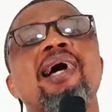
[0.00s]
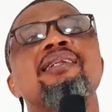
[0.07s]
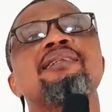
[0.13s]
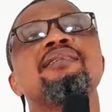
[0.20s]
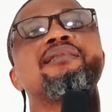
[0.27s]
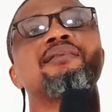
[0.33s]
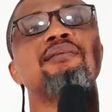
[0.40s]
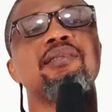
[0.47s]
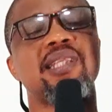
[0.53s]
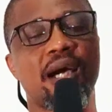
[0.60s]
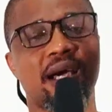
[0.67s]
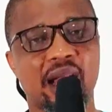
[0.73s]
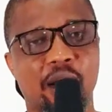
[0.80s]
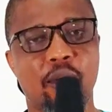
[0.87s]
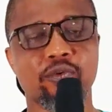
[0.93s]
and the
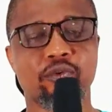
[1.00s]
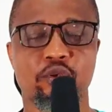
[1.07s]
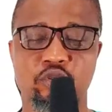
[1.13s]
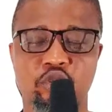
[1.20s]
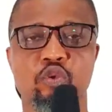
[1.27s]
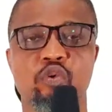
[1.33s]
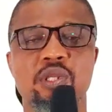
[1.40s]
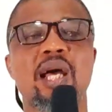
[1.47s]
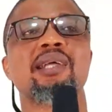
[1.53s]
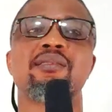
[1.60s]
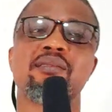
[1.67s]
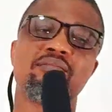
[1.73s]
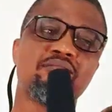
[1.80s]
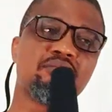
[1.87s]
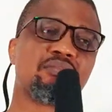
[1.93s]
other ones also that
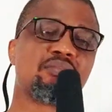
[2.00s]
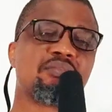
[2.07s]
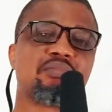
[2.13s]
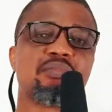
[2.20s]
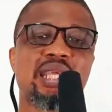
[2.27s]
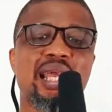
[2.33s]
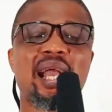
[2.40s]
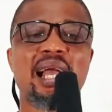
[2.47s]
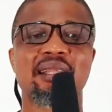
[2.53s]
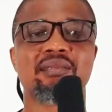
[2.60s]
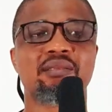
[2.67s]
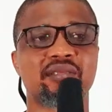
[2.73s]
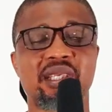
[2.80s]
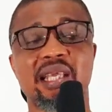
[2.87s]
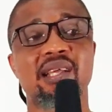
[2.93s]
they
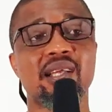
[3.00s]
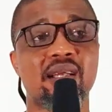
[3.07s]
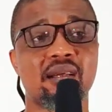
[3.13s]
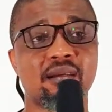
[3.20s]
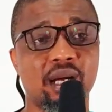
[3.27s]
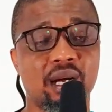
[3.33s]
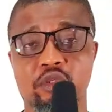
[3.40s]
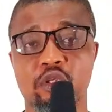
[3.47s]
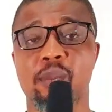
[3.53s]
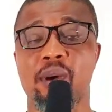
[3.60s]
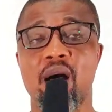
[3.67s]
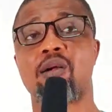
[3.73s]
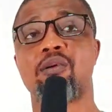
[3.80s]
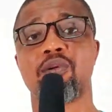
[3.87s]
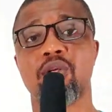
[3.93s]
can sing
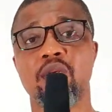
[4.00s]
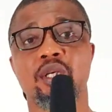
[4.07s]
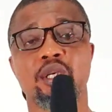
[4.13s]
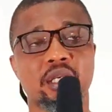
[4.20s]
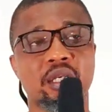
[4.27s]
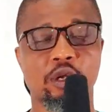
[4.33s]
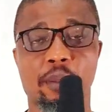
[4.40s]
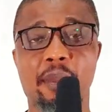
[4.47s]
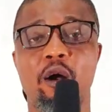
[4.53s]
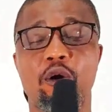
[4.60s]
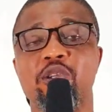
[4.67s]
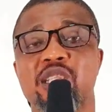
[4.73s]
normal normal